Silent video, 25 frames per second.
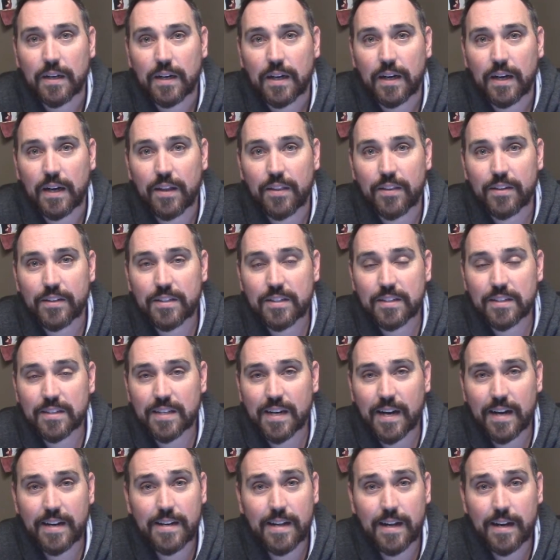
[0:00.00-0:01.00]
Uh, this is
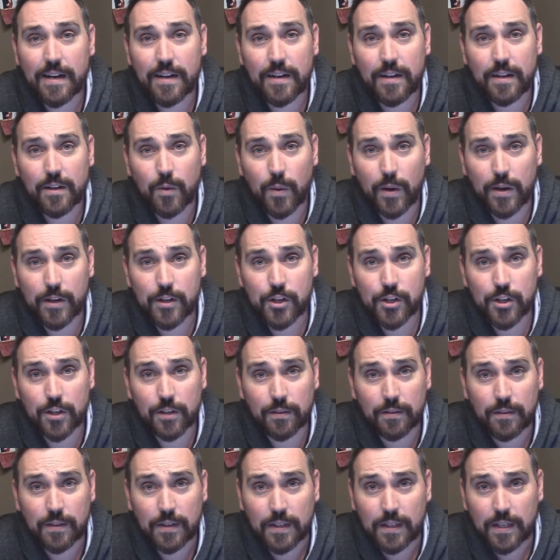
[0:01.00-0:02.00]
an identity question.
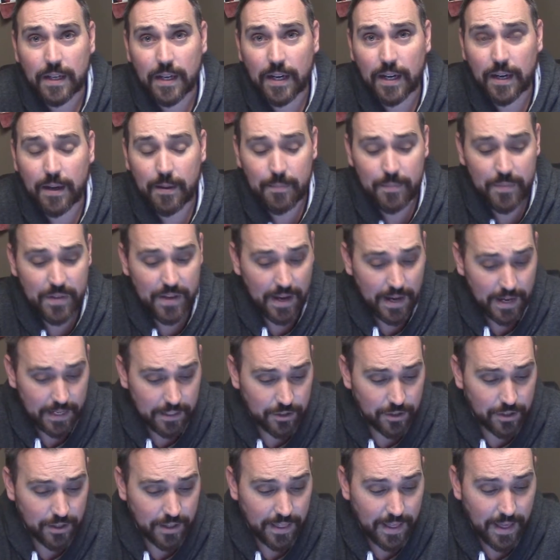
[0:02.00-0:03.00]
Uh, the
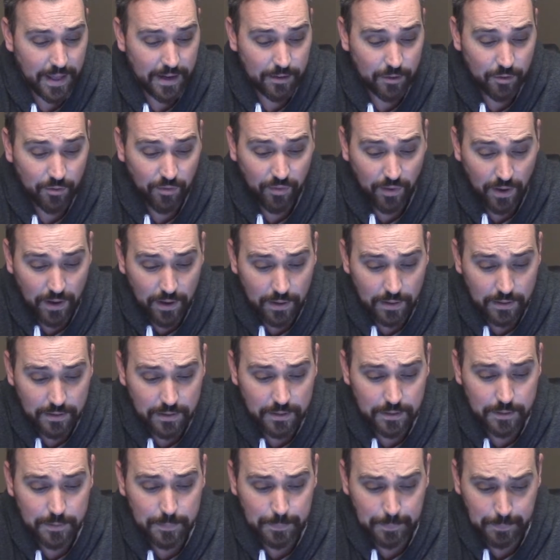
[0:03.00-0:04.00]
answer to that is
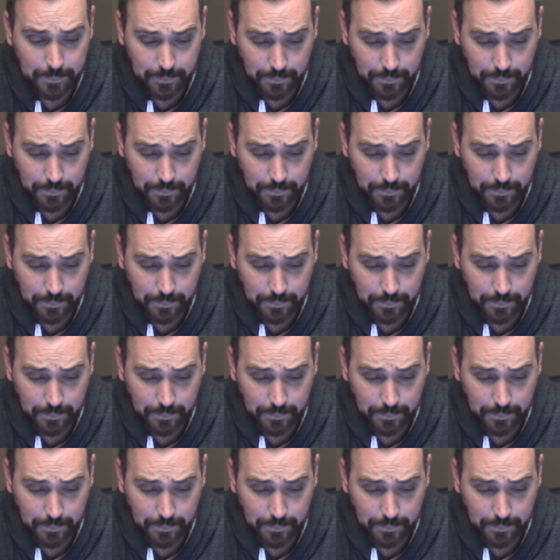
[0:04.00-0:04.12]
false,